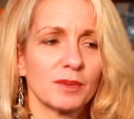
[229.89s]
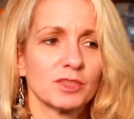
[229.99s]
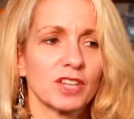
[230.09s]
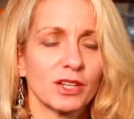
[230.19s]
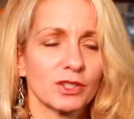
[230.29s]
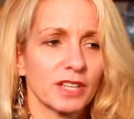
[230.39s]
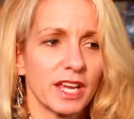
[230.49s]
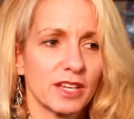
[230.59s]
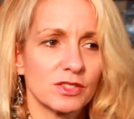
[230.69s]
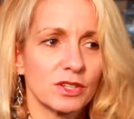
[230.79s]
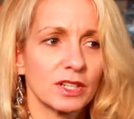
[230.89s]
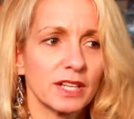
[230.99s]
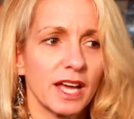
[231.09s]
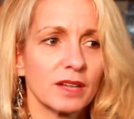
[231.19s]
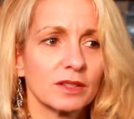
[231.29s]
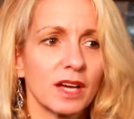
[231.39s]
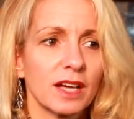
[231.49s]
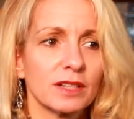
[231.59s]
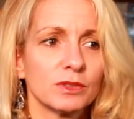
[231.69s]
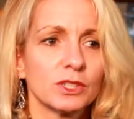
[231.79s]
childhood cancer, and
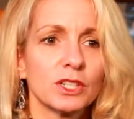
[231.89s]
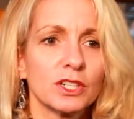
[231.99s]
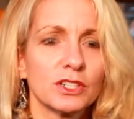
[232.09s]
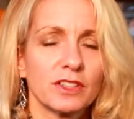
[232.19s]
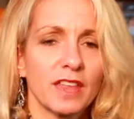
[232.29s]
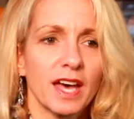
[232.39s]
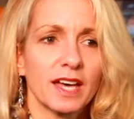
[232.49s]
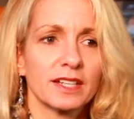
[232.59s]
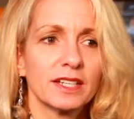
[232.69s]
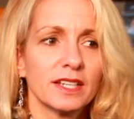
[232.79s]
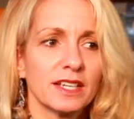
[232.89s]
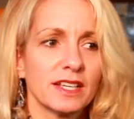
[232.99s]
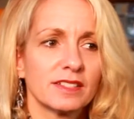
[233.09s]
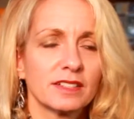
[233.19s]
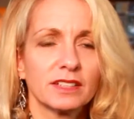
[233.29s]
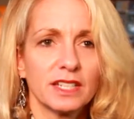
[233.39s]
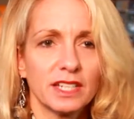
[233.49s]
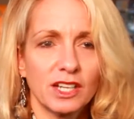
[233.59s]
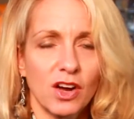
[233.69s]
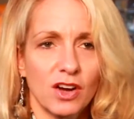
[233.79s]
I learned that it's the
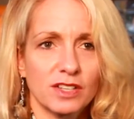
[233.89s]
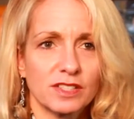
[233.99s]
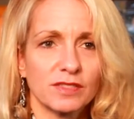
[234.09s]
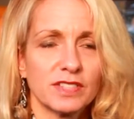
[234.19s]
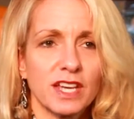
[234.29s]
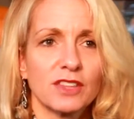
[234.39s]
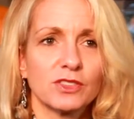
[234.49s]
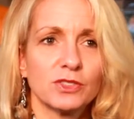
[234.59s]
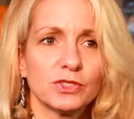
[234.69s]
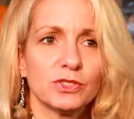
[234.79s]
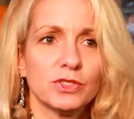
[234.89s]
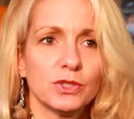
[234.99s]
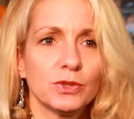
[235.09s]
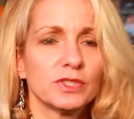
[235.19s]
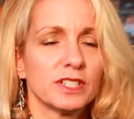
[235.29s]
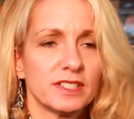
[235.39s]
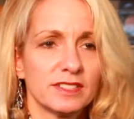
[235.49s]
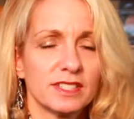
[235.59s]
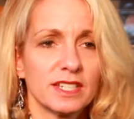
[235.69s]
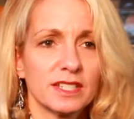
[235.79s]
leading cause of death due to
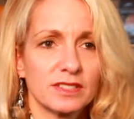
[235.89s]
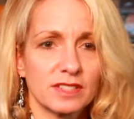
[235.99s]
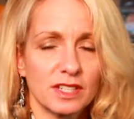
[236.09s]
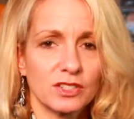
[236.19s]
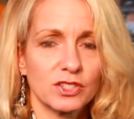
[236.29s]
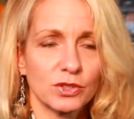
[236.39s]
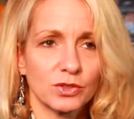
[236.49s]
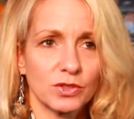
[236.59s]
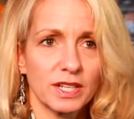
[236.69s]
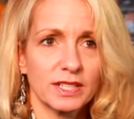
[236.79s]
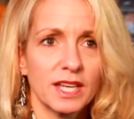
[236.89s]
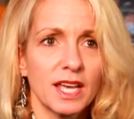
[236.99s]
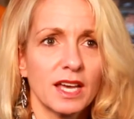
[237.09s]
disease in children.